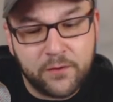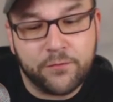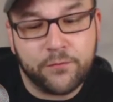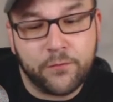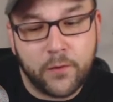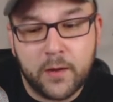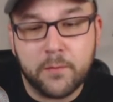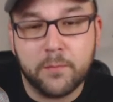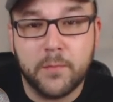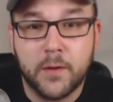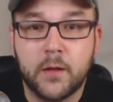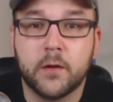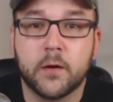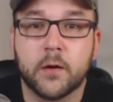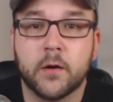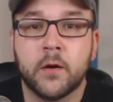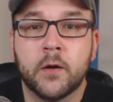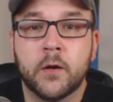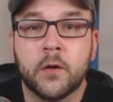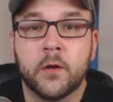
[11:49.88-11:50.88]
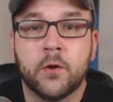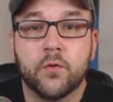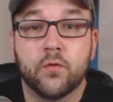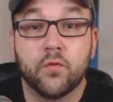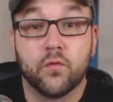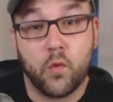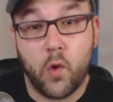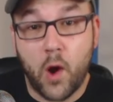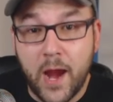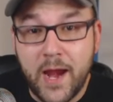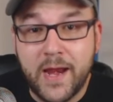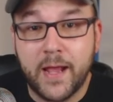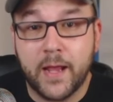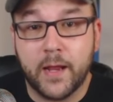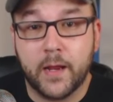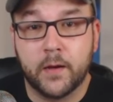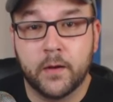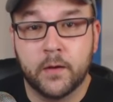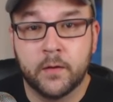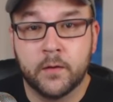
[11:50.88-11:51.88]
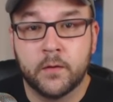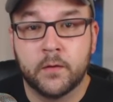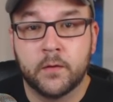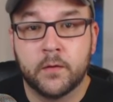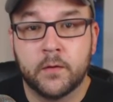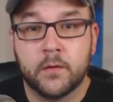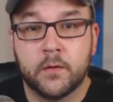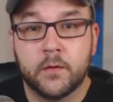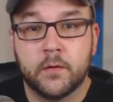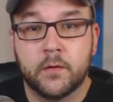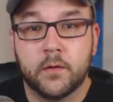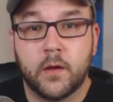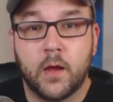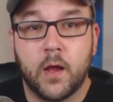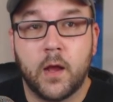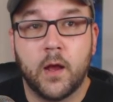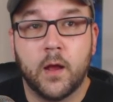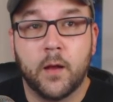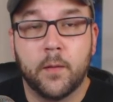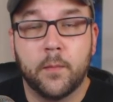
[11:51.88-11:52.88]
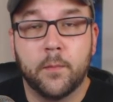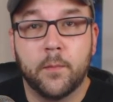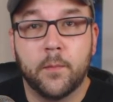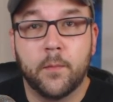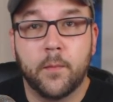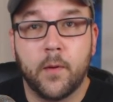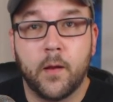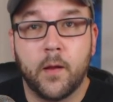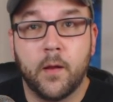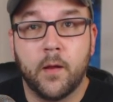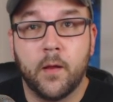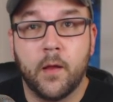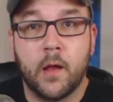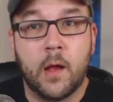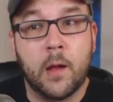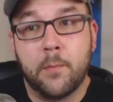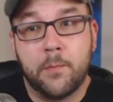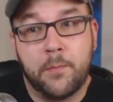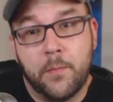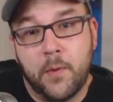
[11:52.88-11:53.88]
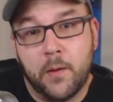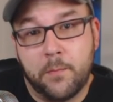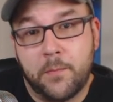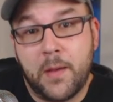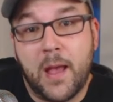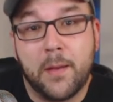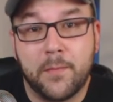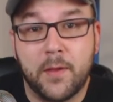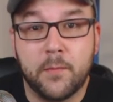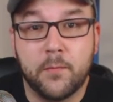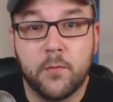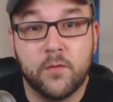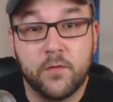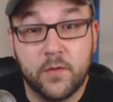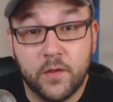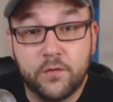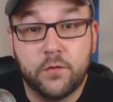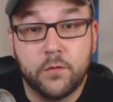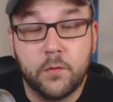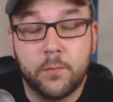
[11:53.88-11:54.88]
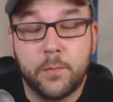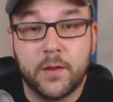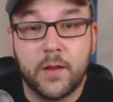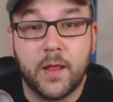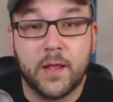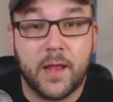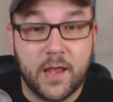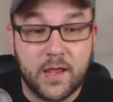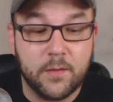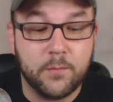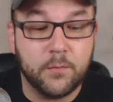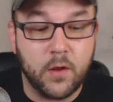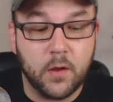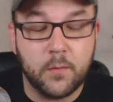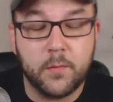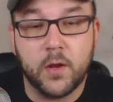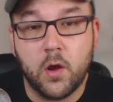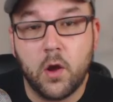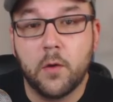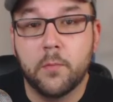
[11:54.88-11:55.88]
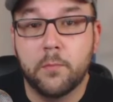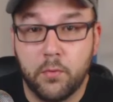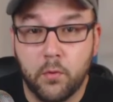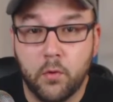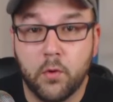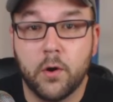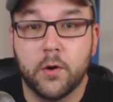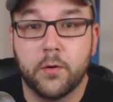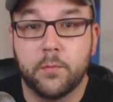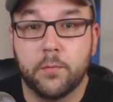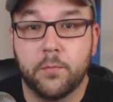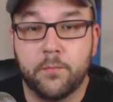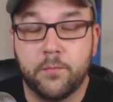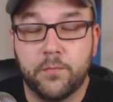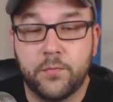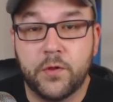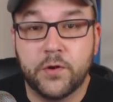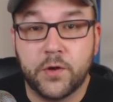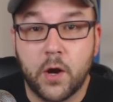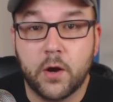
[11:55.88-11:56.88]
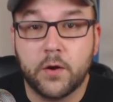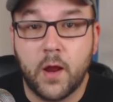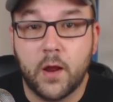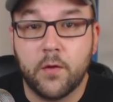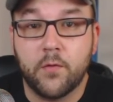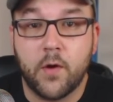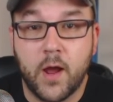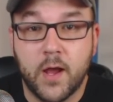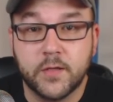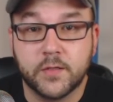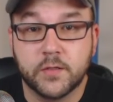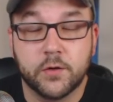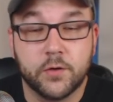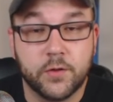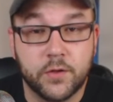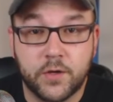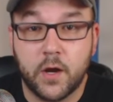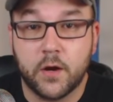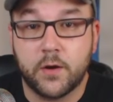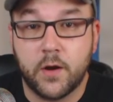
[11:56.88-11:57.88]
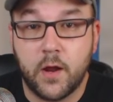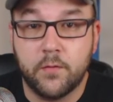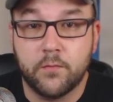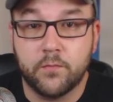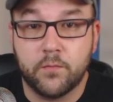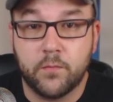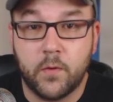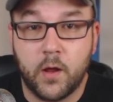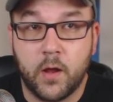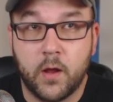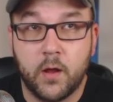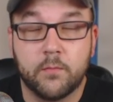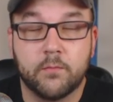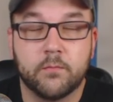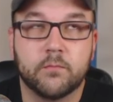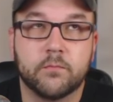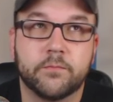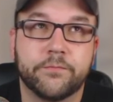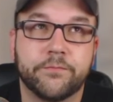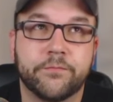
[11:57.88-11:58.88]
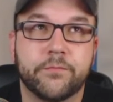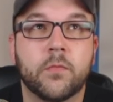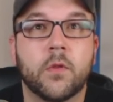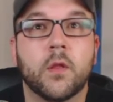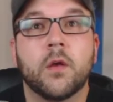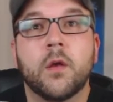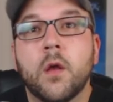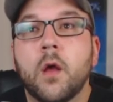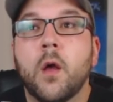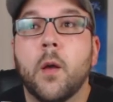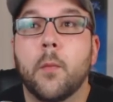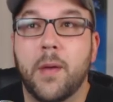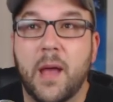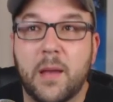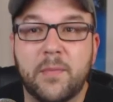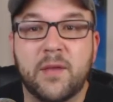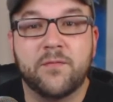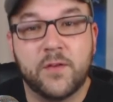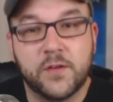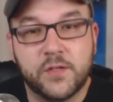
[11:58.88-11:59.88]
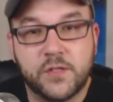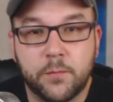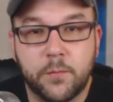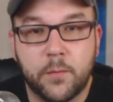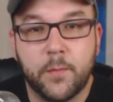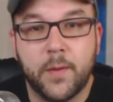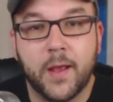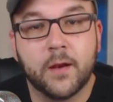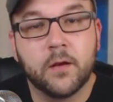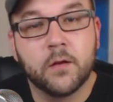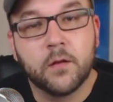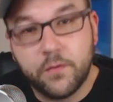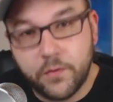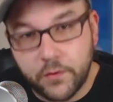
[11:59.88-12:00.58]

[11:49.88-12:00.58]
Frank Miller writing a Batman movie. This would have been like him coming on board The Dark Knight Rise, or The Dark Knight, Batman v Superman,